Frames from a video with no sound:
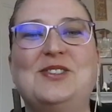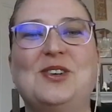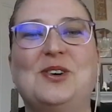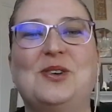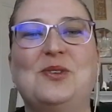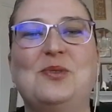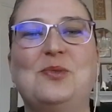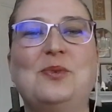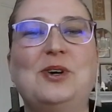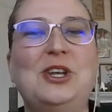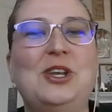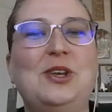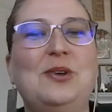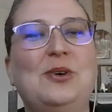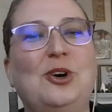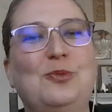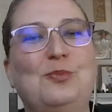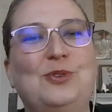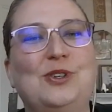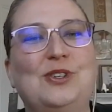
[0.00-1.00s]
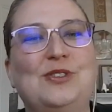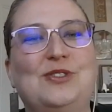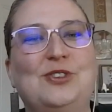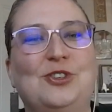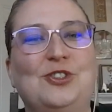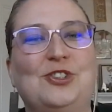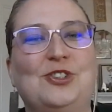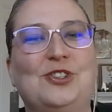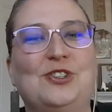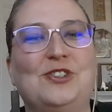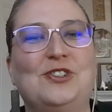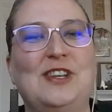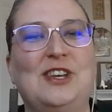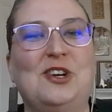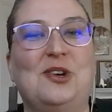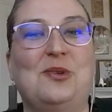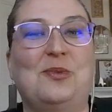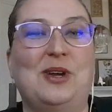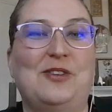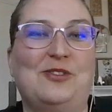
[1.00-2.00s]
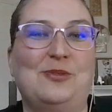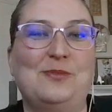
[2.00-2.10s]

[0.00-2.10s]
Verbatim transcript: So, what do you hope researchers take away